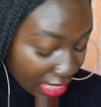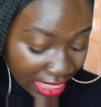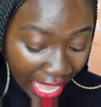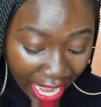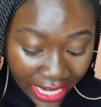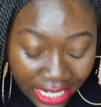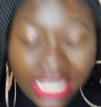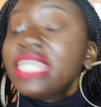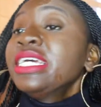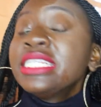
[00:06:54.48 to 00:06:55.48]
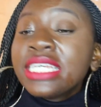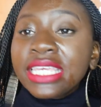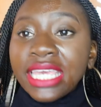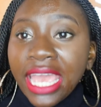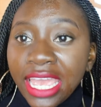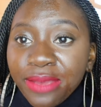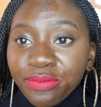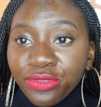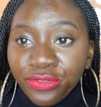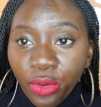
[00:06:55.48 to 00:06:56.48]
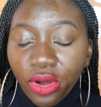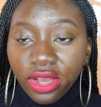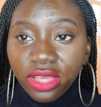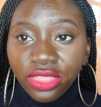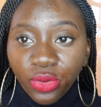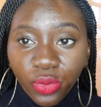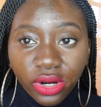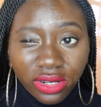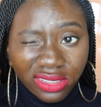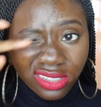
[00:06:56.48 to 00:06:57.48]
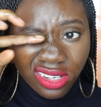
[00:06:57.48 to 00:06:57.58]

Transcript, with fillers: That is a game for the world.